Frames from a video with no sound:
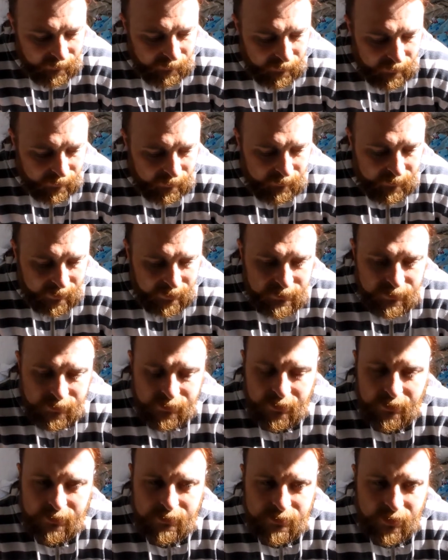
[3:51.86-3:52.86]
One of the major
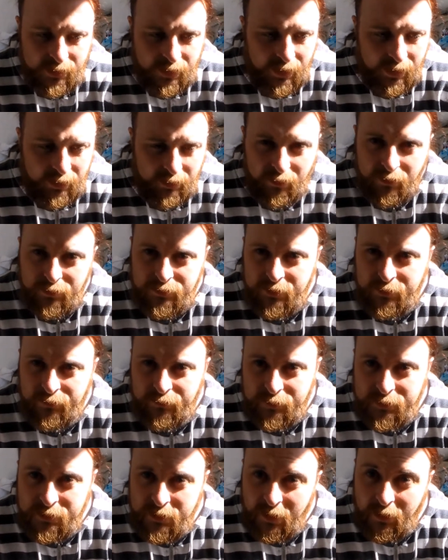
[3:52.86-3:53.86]
things that I had lots
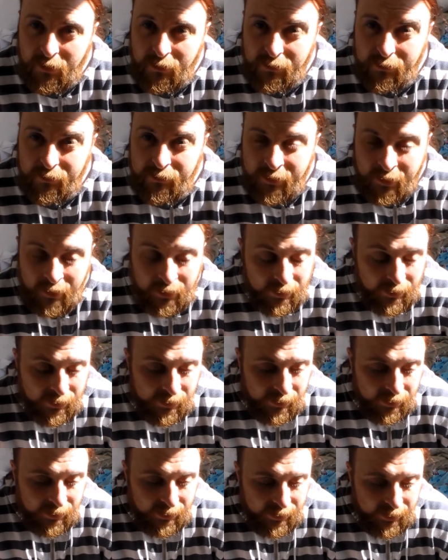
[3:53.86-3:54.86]
of was clothes,
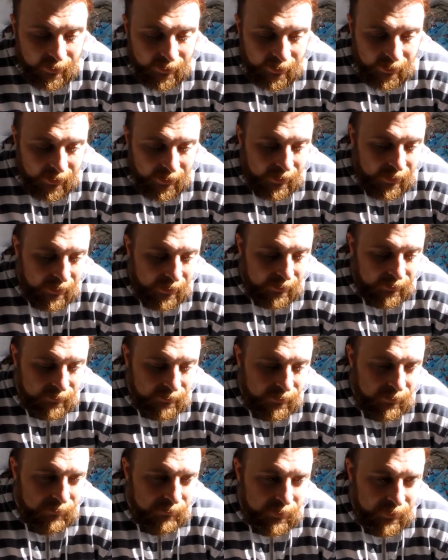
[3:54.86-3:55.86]

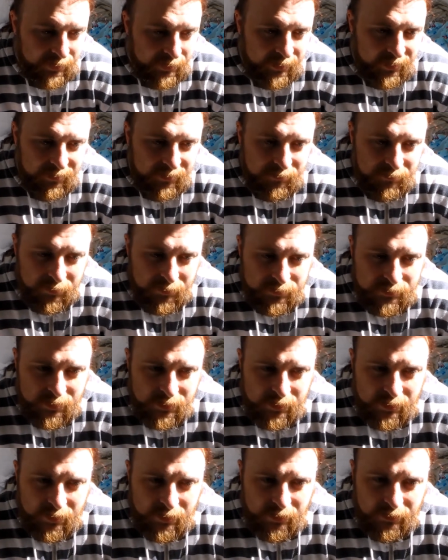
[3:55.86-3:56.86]
and completely,
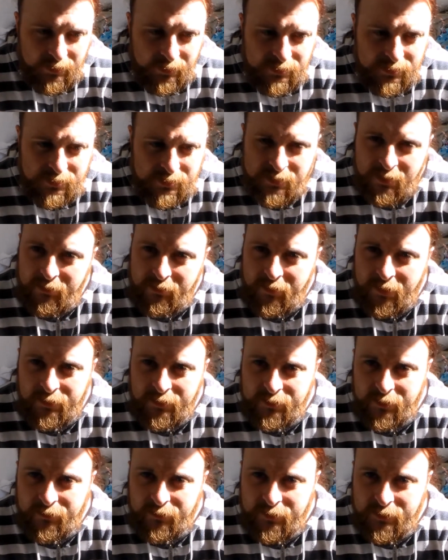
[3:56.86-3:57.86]
mostly unnecessary,
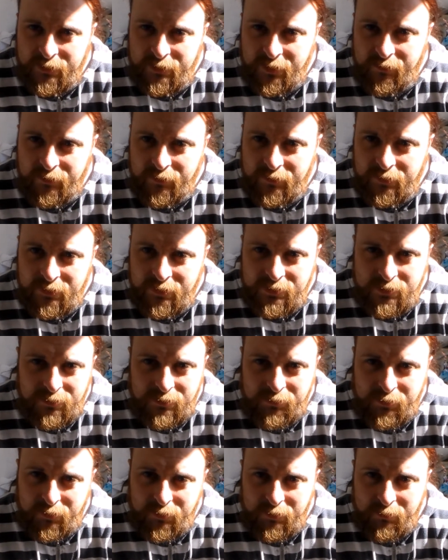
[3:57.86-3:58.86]
as I've discovered, because
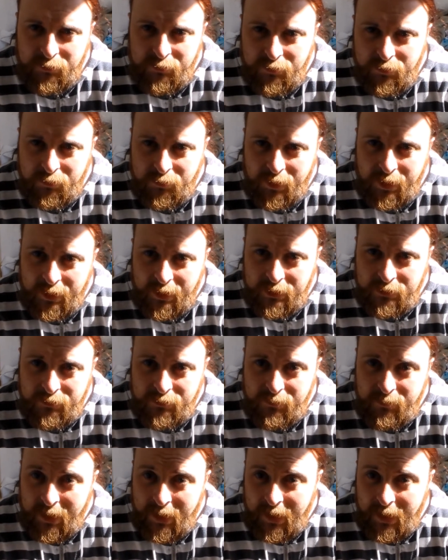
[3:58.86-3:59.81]
I put them all away into a